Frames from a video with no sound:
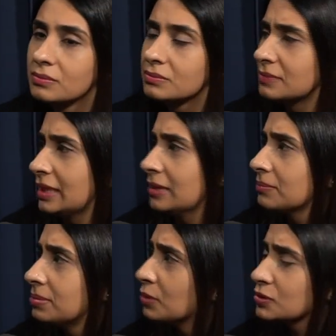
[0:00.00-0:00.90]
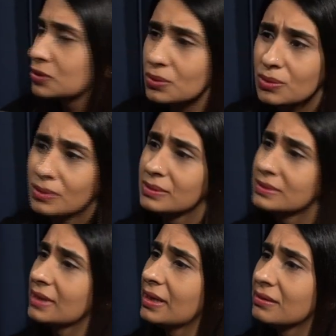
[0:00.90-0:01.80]
like bookstores
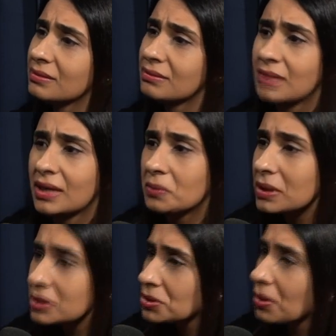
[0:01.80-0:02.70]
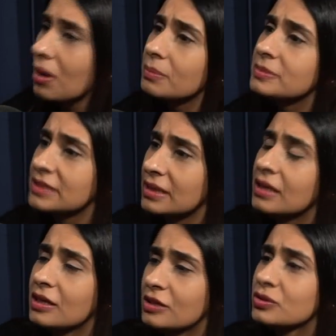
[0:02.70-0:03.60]
and had workshops.
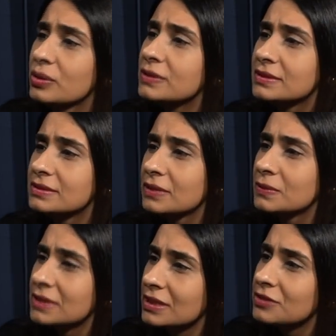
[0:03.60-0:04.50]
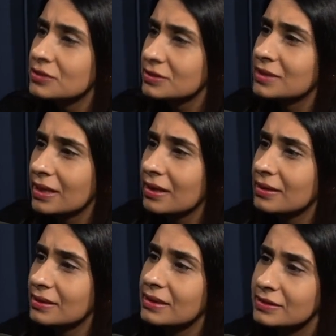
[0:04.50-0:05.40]
So it was an interesting, I
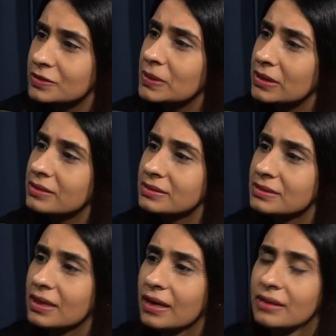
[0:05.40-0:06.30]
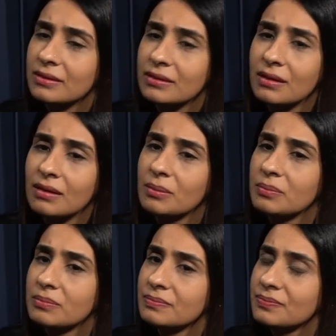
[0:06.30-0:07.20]
think, experience. And
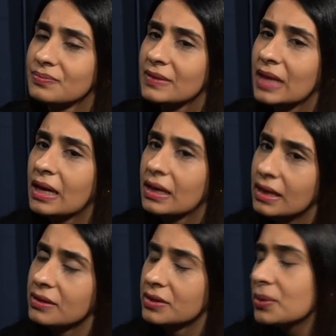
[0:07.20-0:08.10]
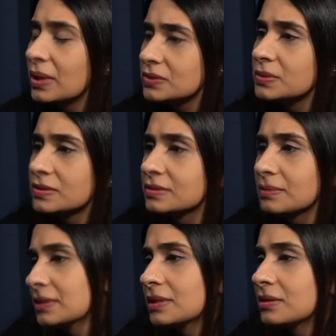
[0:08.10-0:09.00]
the US was,
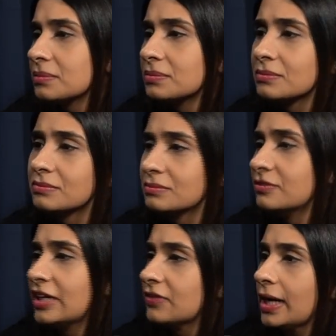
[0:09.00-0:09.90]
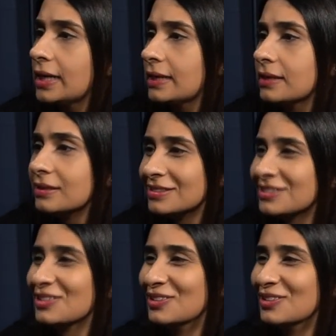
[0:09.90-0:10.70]
they're very friendly. So